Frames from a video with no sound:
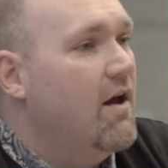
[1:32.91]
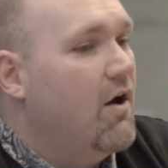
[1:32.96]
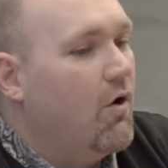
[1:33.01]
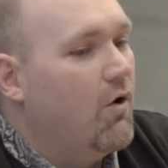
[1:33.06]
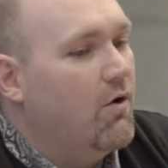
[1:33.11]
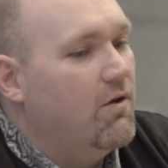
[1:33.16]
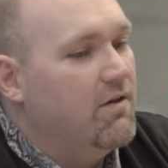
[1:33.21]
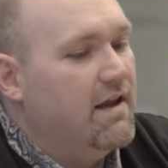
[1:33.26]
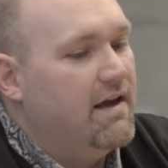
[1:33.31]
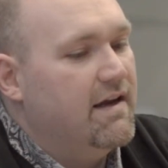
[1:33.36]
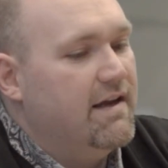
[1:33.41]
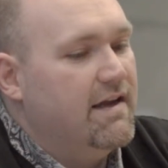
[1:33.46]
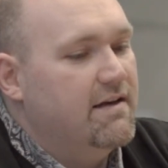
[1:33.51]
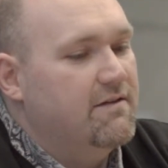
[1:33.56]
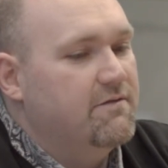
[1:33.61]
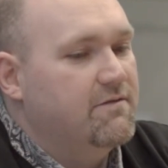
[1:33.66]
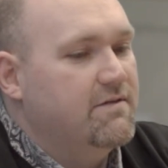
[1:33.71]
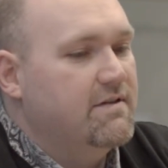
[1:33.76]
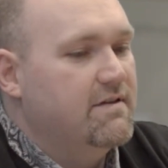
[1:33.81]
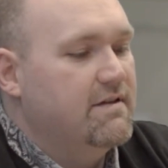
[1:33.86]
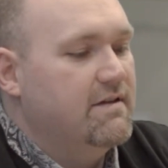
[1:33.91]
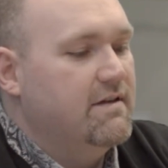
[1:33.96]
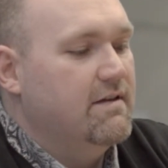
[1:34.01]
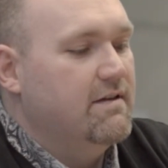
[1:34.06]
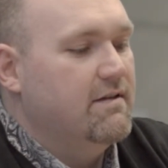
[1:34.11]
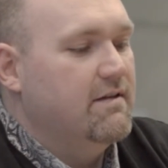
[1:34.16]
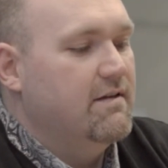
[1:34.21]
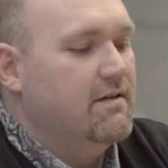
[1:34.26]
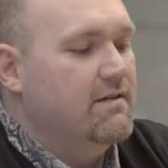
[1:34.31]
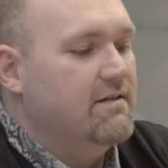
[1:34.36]
All that kind
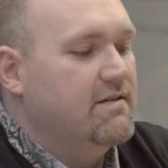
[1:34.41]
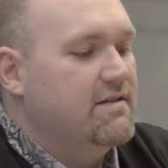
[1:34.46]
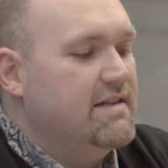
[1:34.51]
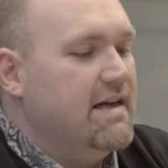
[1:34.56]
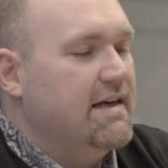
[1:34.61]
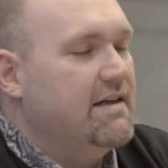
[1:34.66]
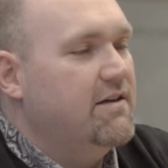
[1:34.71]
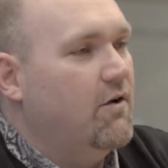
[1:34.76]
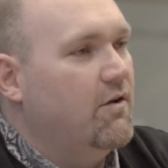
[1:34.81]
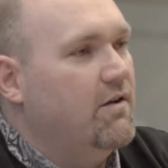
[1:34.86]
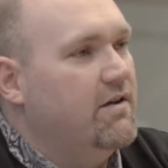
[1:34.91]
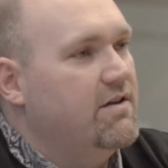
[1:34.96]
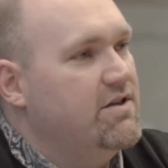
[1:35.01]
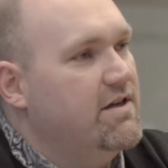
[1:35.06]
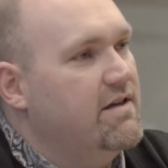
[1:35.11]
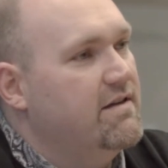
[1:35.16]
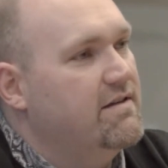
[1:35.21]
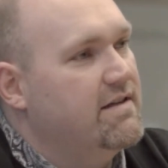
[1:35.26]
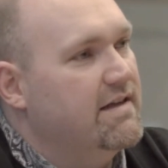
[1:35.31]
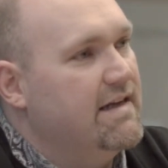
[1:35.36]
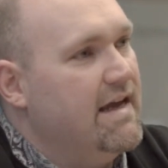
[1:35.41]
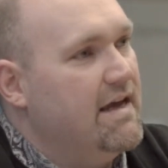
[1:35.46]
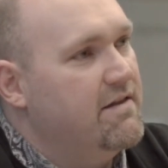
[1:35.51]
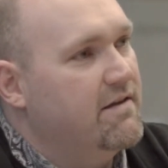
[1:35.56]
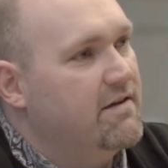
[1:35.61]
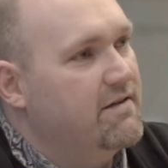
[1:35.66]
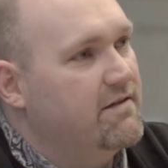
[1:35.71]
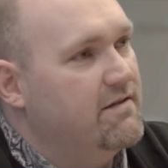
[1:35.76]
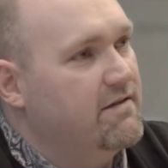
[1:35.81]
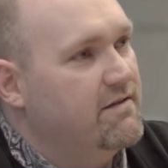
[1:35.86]
of technology to get
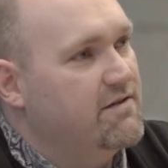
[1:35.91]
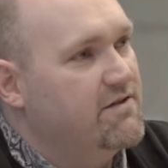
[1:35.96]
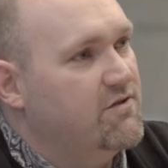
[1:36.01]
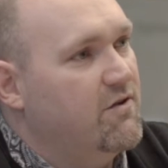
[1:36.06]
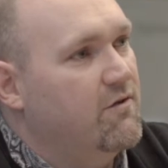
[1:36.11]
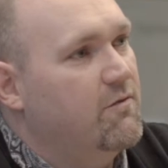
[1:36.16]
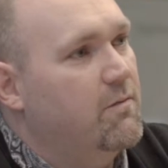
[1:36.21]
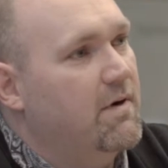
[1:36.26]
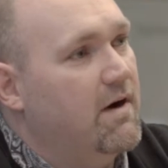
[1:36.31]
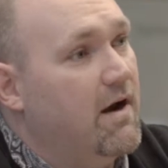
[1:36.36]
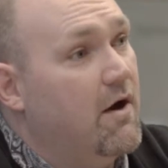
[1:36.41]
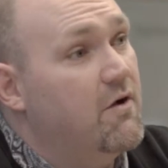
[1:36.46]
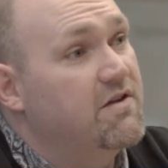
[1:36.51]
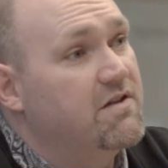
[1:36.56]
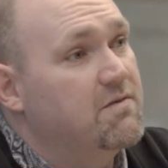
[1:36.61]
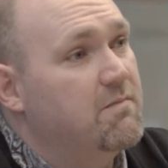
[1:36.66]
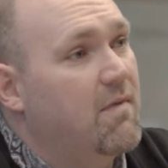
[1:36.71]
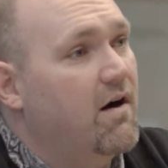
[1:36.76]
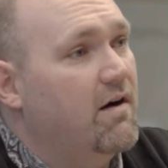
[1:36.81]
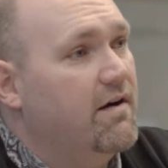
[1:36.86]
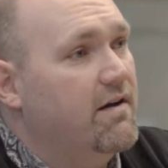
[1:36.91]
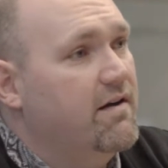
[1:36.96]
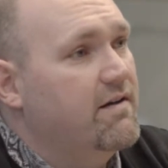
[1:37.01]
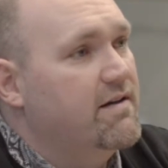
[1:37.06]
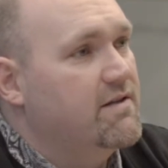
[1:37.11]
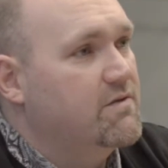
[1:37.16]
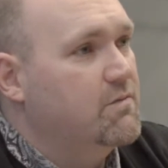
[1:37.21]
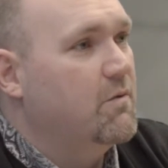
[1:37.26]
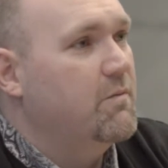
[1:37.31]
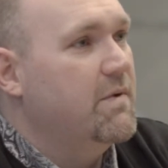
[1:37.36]
the software out to market
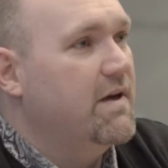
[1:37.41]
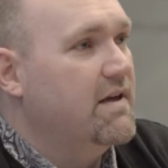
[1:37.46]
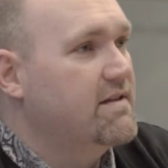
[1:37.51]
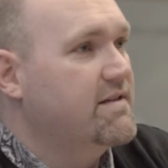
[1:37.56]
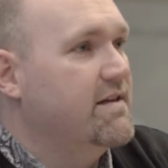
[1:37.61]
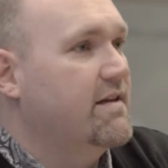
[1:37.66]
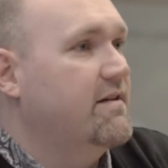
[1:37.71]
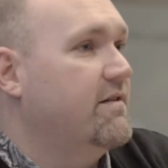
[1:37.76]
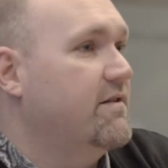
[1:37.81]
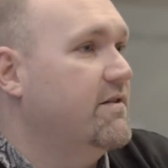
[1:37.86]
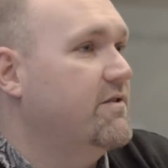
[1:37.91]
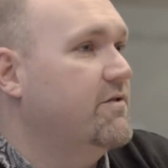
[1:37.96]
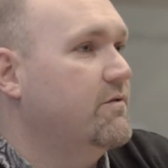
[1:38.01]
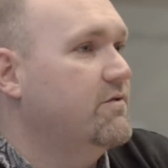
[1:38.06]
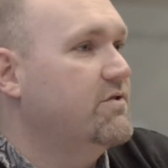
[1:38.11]
is what we consider the tool